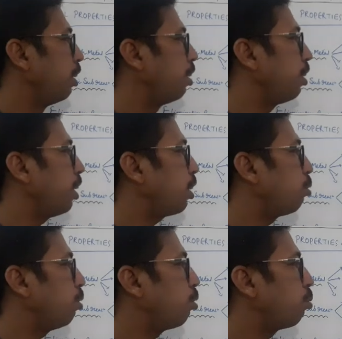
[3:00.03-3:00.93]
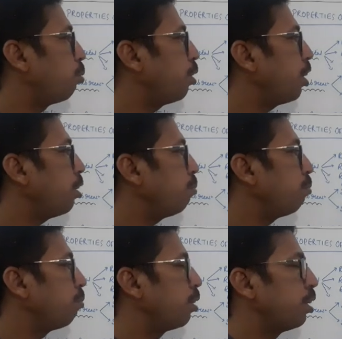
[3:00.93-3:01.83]
reacts with
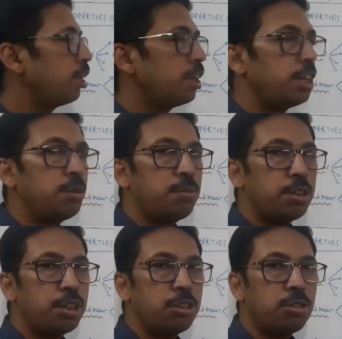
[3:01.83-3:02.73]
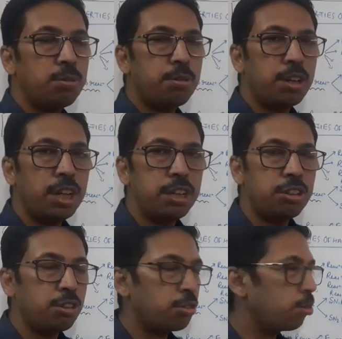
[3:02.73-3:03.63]
sodium in presence of dry
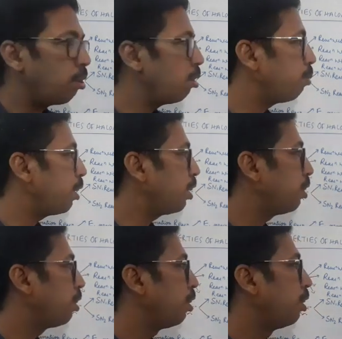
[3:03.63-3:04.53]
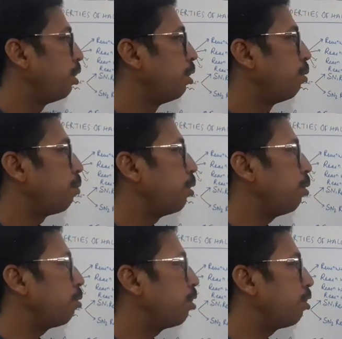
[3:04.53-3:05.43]
ether solvent,
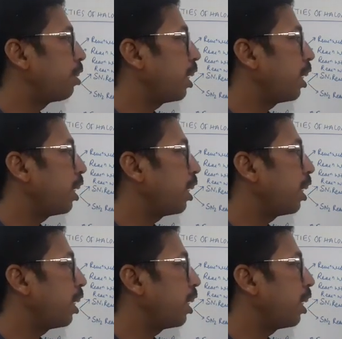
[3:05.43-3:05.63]
produces